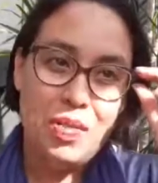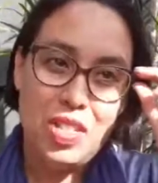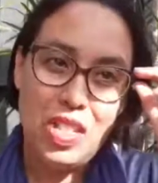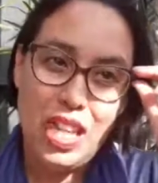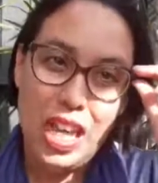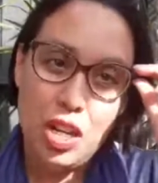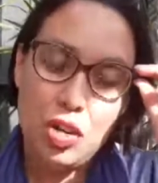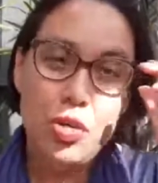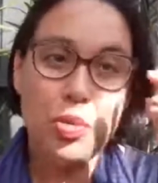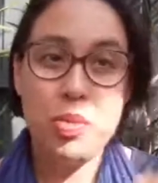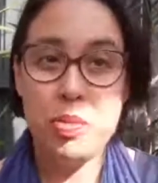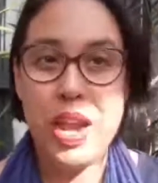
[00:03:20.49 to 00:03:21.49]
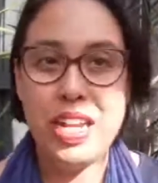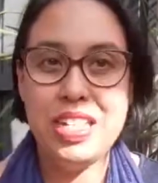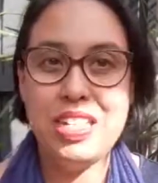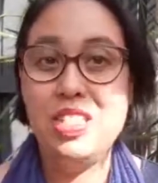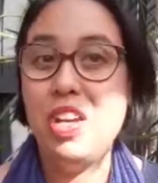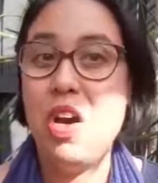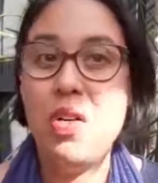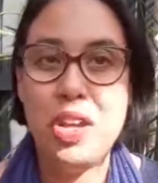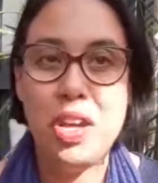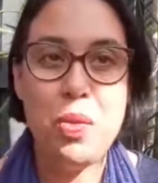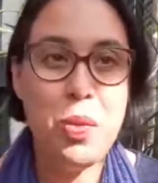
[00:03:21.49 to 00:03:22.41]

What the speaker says: to get a group practice going,